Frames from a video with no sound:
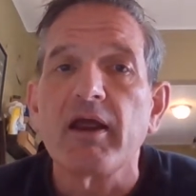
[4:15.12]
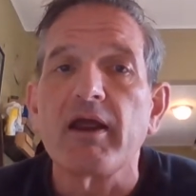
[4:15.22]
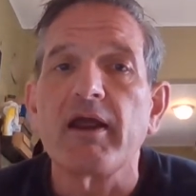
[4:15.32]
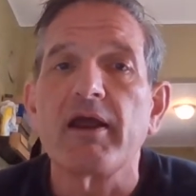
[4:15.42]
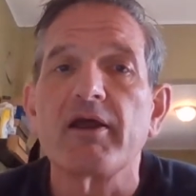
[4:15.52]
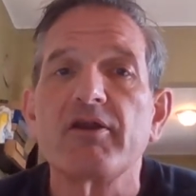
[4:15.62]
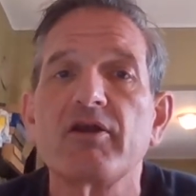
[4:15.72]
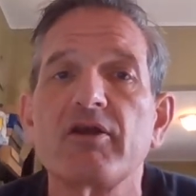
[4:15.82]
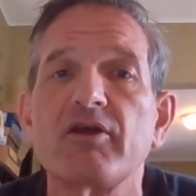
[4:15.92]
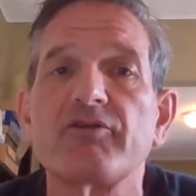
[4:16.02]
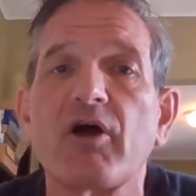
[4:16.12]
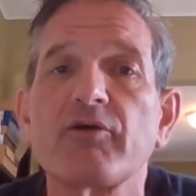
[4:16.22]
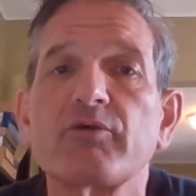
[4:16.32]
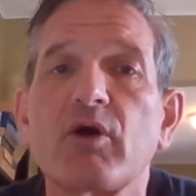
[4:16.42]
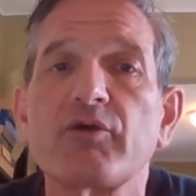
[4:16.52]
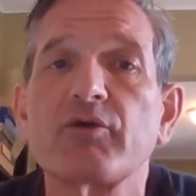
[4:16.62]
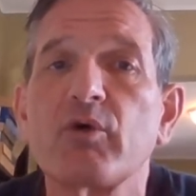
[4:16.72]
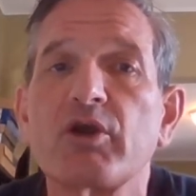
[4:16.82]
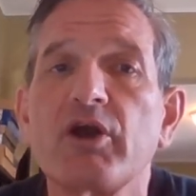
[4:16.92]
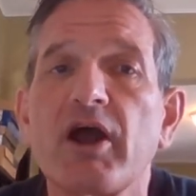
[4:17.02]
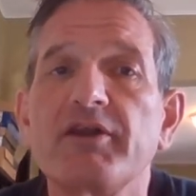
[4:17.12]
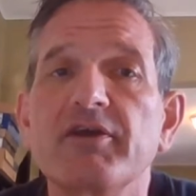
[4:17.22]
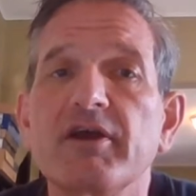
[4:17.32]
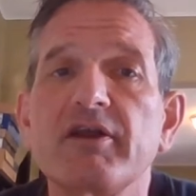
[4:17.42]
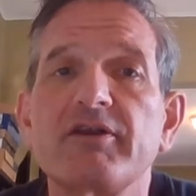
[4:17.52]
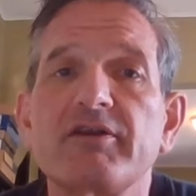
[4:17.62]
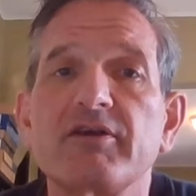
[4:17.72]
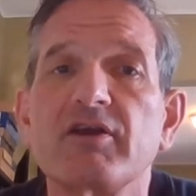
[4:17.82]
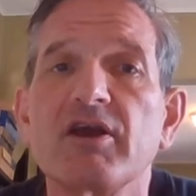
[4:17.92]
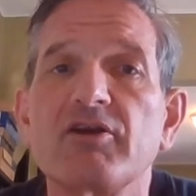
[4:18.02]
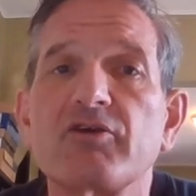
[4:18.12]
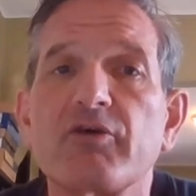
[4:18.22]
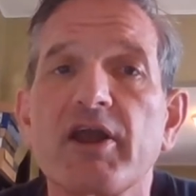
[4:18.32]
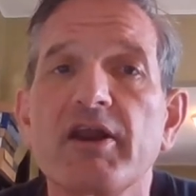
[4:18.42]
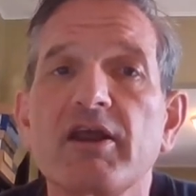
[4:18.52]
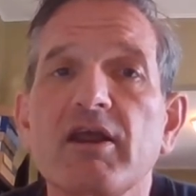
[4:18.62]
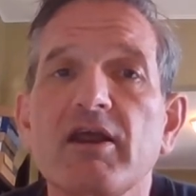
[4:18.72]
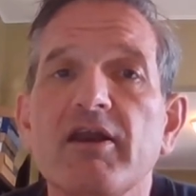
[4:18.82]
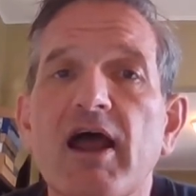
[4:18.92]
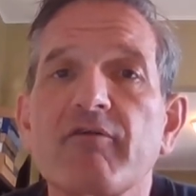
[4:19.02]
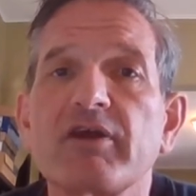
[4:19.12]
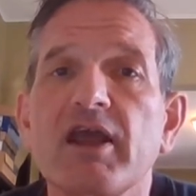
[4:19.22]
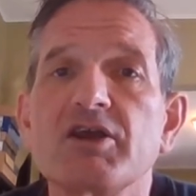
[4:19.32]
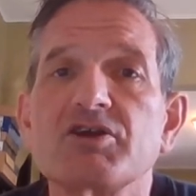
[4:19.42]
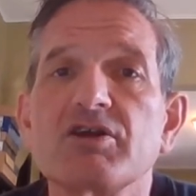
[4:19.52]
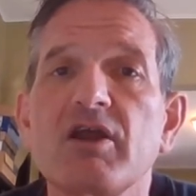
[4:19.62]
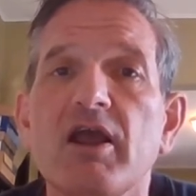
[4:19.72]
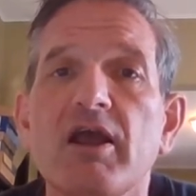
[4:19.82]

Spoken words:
And it's also a good idea to get training in navigation,